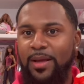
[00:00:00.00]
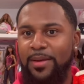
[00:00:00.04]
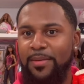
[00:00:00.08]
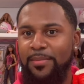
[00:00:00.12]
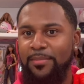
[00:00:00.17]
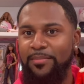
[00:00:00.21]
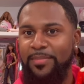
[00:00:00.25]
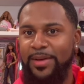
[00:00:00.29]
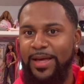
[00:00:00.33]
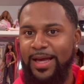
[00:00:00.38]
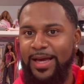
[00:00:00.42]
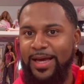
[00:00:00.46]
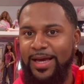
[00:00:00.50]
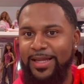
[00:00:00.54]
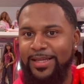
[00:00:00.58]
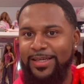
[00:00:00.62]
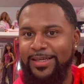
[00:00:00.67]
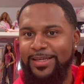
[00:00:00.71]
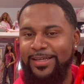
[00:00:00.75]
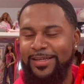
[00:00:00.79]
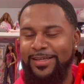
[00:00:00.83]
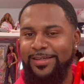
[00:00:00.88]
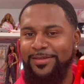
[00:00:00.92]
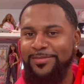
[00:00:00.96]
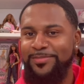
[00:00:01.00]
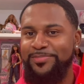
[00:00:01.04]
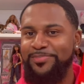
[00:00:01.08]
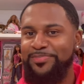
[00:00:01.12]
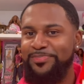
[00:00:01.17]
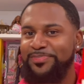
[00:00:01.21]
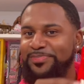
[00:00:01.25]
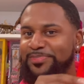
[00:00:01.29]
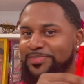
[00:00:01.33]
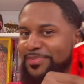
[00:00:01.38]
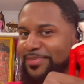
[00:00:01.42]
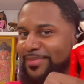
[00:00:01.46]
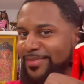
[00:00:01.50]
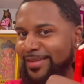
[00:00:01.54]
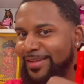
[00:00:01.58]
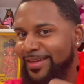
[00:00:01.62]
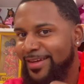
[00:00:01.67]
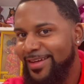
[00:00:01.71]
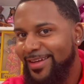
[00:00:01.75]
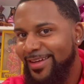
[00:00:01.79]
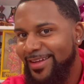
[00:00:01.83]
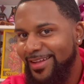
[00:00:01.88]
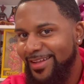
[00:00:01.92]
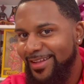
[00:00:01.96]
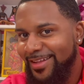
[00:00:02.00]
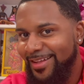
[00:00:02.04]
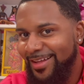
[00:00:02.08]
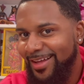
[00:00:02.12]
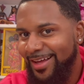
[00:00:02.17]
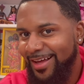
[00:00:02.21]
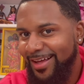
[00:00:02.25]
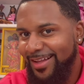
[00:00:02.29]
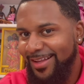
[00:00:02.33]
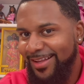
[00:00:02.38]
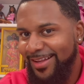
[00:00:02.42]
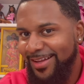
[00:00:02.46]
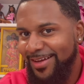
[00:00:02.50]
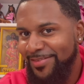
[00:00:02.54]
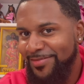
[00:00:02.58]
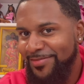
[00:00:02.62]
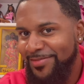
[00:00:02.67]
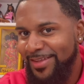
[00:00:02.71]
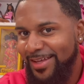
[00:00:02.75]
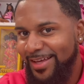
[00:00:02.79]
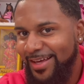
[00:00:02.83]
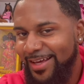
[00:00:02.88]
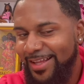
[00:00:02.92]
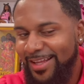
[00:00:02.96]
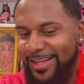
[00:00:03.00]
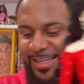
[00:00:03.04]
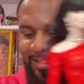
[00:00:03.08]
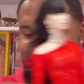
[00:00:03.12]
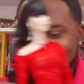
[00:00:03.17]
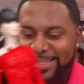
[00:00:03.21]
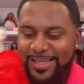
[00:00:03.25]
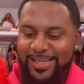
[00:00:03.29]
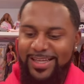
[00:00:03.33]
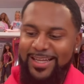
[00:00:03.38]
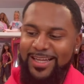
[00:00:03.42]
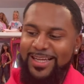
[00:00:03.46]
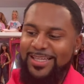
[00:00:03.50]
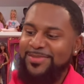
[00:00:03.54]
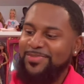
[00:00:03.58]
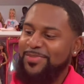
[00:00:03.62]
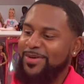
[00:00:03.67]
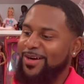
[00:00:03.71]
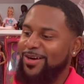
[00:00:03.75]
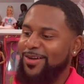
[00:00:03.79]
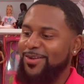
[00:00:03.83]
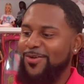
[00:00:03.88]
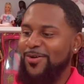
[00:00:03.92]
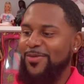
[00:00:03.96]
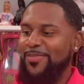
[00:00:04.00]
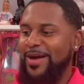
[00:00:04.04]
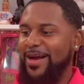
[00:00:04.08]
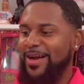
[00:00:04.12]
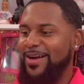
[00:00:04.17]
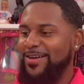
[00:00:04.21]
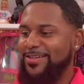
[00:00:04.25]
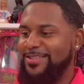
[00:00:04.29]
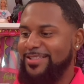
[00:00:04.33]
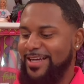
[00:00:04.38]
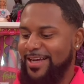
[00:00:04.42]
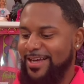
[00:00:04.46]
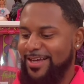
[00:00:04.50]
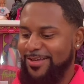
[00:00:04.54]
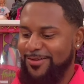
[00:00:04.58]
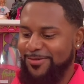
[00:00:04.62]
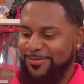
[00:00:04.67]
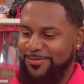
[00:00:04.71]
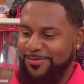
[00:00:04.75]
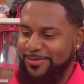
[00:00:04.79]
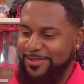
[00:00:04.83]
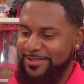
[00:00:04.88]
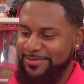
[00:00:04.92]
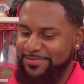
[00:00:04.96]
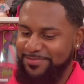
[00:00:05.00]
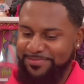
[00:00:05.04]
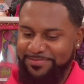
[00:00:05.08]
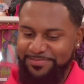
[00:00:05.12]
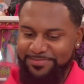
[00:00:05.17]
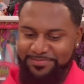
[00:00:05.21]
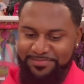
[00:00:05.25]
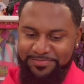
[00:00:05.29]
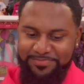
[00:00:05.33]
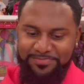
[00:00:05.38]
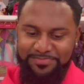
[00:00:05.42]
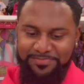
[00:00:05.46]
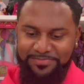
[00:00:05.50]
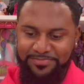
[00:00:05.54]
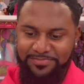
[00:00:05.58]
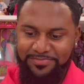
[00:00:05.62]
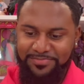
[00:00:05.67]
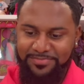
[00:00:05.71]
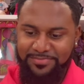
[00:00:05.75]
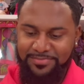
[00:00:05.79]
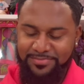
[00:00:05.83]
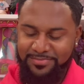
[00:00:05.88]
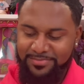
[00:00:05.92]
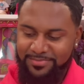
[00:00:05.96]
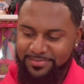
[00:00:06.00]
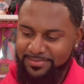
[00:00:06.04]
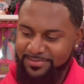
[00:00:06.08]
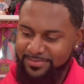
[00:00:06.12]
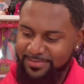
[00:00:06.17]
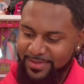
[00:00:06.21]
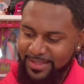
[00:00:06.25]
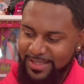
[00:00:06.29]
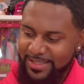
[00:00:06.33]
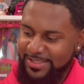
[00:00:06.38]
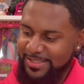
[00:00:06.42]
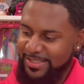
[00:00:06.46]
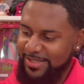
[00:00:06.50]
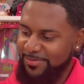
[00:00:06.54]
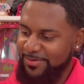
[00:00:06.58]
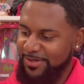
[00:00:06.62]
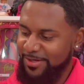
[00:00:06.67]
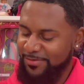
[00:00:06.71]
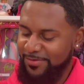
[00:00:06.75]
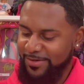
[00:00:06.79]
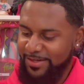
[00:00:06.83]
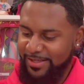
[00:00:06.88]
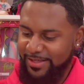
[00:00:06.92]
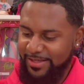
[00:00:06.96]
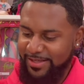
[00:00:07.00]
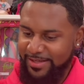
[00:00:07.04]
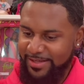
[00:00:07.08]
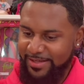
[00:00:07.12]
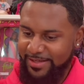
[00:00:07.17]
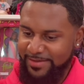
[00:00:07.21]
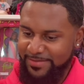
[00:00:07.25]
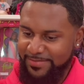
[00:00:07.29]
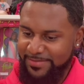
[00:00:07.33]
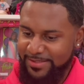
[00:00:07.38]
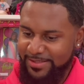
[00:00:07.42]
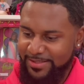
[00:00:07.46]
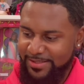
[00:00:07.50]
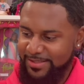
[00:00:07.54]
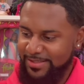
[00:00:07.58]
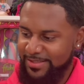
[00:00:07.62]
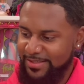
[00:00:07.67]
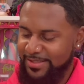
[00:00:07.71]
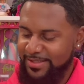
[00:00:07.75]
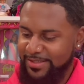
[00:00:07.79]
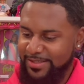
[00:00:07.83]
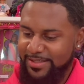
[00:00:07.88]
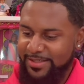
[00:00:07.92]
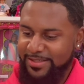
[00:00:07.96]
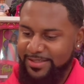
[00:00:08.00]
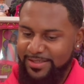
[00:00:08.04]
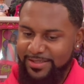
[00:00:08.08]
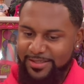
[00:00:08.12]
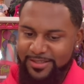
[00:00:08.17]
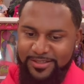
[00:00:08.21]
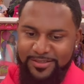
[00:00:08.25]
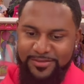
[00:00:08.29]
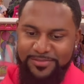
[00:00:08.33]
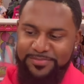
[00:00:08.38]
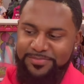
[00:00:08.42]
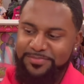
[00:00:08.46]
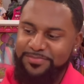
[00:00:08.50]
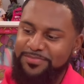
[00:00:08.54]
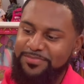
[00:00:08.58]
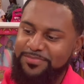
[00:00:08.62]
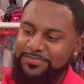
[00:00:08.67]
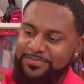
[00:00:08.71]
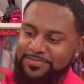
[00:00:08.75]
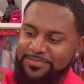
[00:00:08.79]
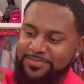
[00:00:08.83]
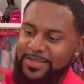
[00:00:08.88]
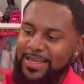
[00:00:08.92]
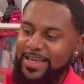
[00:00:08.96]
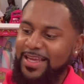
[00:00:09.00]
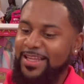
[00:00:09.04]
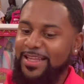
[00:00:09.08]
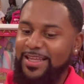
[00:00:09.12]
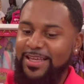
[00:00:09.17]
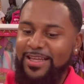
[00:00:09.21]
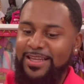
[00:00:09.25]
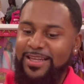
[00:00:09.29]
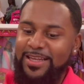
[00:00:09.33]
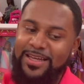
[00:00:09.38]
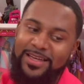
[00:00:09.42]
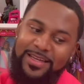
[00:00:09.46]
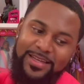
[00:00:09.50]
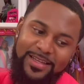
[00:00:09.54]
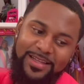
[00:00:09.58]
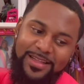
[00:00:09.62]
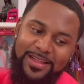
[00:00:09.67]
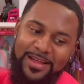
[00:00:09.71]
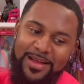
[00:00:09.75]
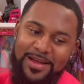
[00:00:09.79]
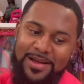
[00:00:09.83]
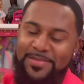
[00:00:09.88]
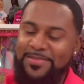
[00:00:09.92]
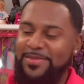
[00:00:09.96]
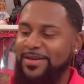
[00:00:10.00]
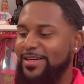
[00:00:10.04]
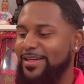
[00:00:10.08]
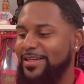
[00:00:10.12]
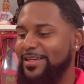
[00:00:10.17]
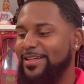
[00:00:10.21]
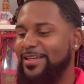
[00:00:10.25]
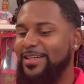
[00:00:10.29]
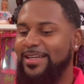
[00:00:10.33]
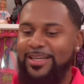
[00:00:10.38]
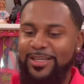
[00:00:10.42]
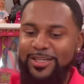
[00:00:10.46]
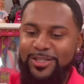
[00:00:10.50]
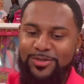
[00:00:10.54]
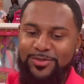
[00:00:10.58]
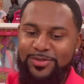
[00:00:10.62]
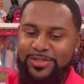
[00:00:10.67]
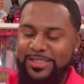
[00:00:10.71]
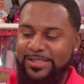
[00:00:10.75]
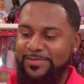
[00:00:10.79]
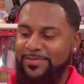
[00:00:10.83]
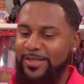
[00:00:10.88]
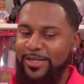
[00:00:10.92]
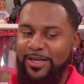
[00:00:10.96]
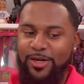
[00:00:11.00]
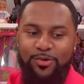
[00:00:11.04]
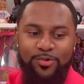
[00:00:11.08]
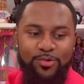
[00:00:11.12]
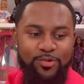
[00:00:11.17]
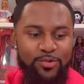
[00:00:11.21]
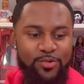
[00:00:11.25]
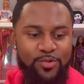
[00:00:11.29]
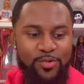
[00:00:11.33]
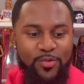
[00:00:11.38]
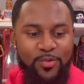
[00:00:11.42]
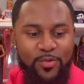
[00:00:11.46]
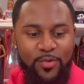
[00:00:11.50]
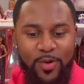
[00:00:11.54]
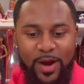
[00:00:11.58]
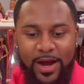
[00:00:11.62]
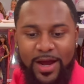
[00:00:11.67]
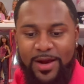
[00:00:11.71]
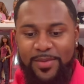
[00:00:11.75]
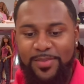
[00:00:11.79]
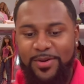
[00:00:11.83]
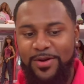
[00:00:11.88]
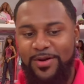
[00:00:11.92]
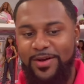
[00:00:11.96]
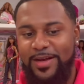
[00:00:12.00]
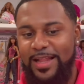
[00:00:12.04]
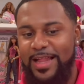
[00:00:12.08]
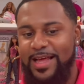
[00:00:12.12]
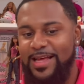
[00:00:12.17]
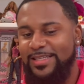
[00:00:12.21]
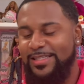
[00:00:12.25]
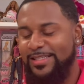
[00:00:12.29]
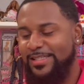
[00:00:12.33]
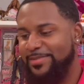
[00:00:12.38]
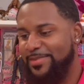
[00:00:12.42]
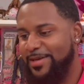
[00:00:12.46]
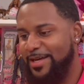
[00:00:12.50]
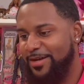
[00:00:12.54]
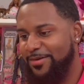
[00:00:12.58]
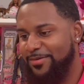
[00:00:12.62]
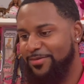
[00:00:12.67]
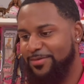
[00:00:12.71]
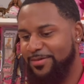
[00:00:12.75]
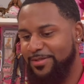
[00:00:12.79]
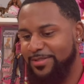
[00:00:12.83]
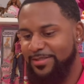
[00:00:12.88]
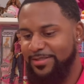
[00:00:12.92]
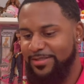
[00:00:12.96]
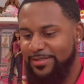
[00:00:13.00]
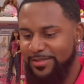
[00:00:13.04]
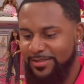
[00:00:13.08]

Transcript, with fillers: Baddie. I love that. Let's get let's put her little biker jacket on. See what it really gives. And then I'ma conclude this video. Ooh, I gotta put her glasses back on.